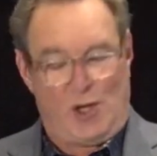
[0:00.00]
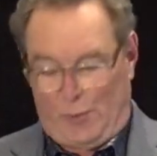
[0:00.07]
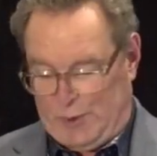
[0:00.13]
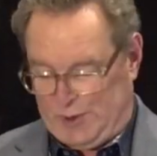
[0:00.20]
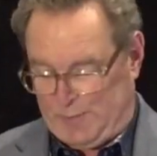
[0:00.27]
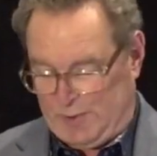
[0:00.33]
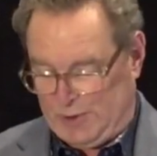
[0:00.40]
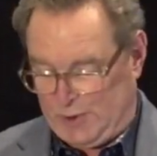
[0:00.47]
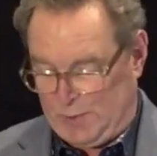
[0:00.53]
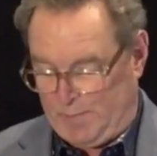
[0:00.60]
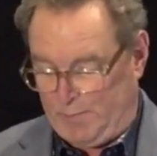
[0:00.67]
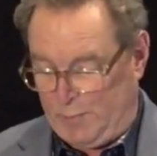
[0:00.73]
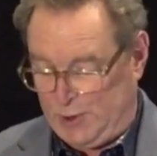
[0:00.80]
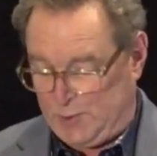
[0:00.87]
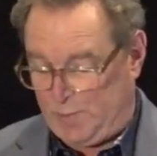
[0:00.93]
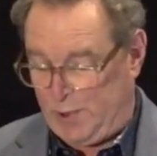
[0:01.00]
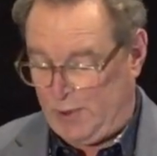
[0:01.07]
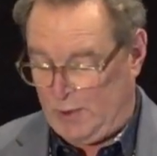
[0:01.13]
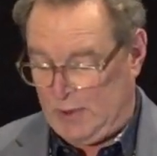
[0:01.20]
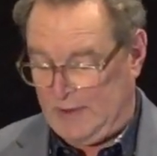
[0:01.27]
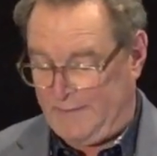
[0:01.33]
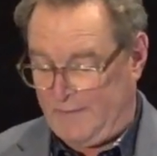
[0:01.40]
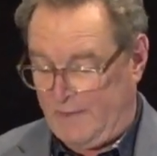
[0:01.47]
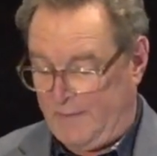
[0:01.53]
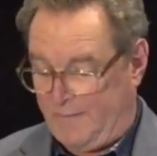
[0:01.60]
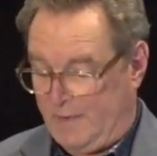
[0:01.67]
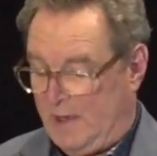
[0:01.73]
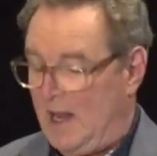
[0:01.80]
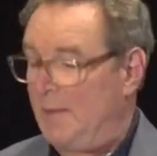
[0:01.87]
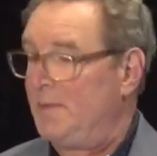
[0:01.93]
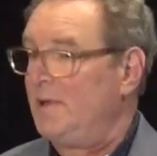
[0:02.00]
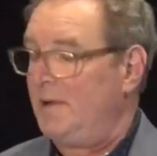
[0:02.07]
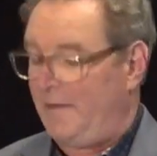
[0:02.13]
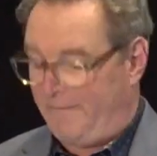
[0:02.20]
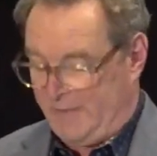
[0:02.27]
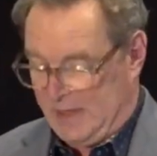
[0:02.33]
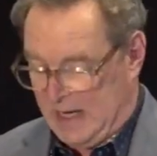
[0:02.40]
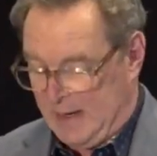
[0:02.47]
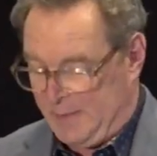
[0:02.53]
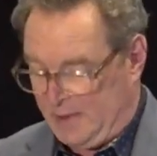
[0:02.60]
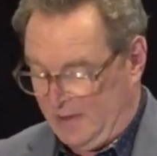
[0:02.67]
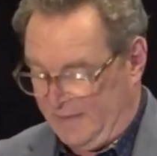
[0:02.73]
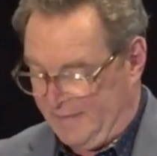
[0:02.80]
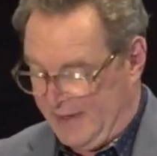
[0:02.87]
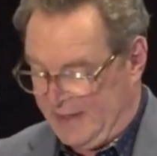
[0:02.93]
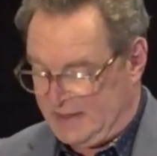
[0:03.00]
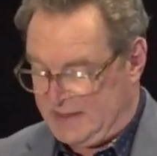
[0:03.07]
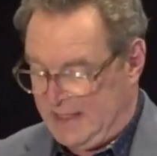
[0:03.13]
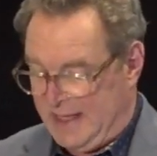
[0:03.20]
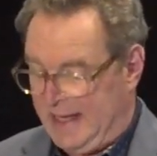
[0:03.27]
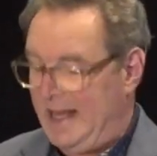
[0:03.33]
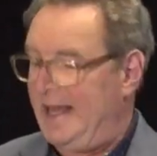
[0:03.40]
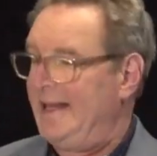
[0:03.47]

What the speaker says: which put on phenomenal events